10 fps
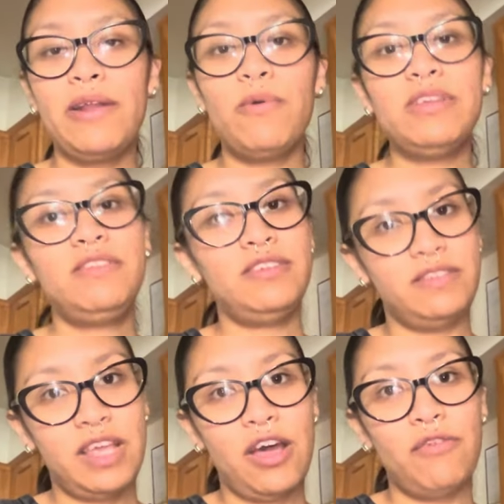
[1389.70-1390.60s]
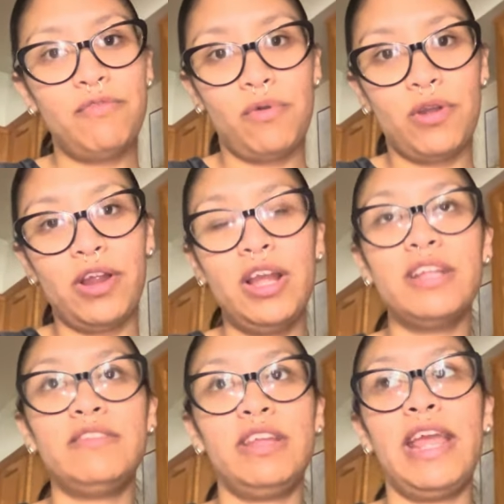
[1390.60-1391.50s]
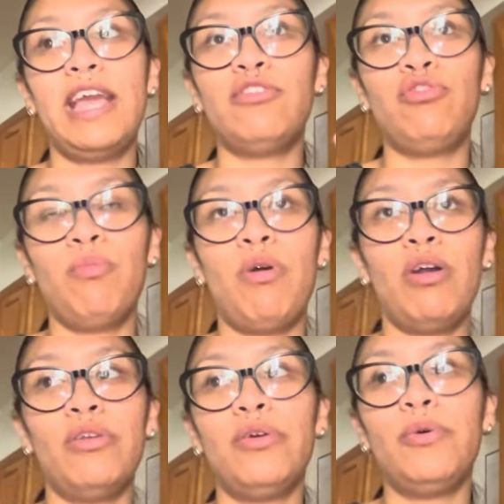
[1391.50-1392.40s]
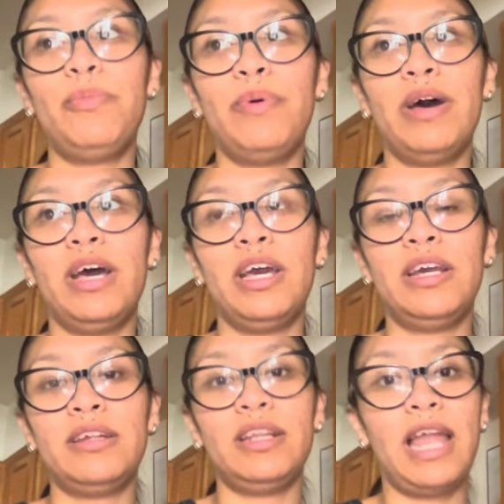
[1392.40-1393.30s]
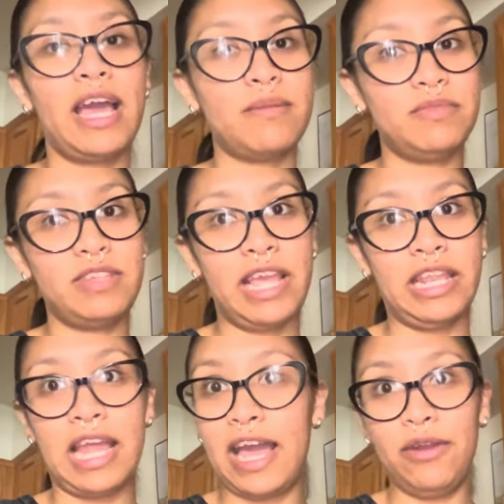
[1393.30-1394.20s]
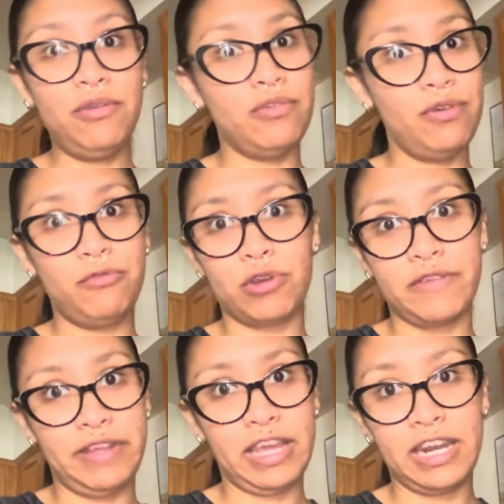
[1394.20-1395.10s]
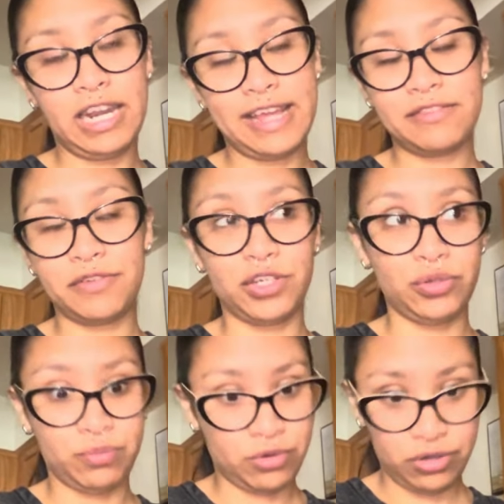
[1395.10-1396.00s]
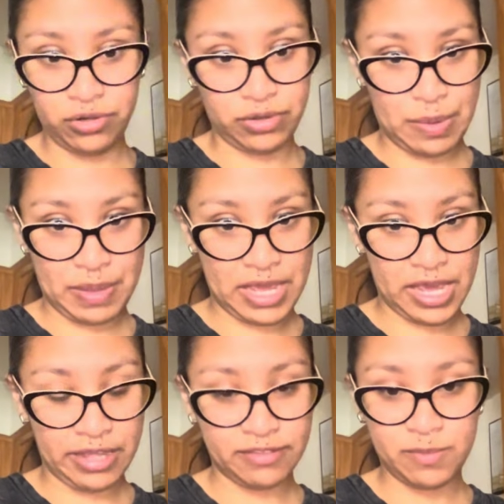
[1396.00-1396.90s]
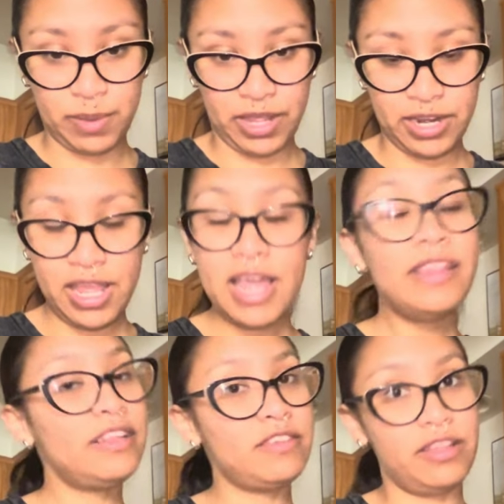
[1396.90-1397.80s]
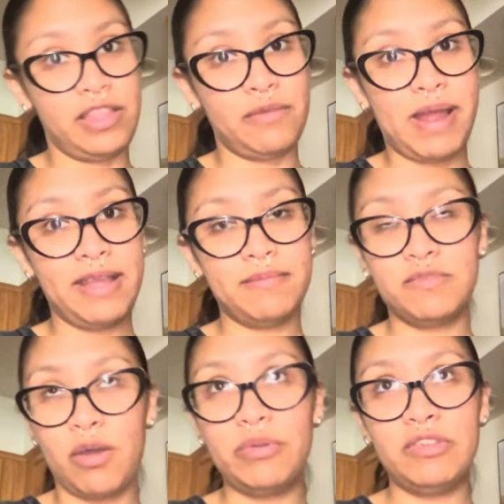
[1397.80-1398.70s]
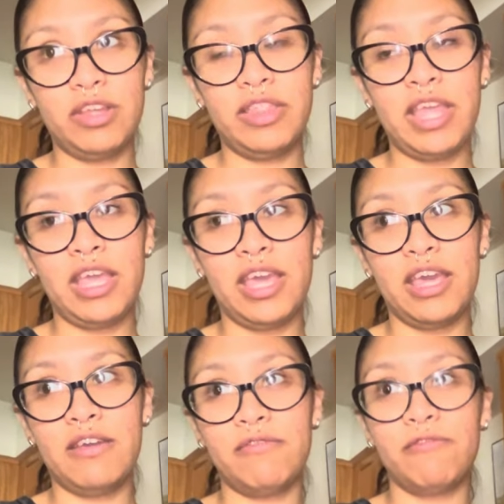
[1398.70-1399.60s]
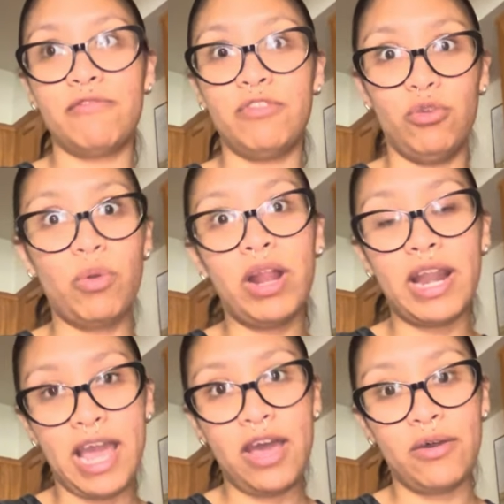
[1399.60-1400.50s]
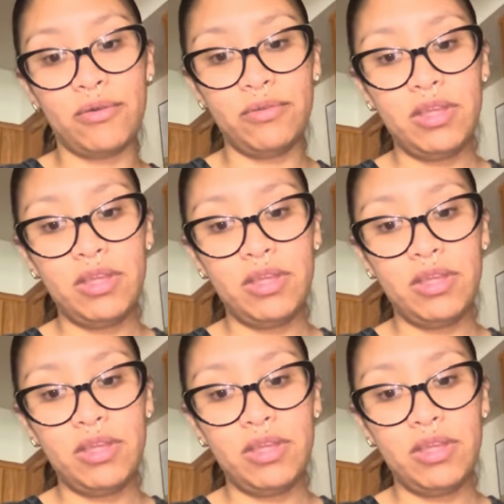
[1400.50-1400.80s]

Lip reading: was to sell for today and tomorrow, but like I'm saying, I don't know if we're even gonna last for tomorrow, amigas. But that's a good thing, right? It's always a good thing if you run out,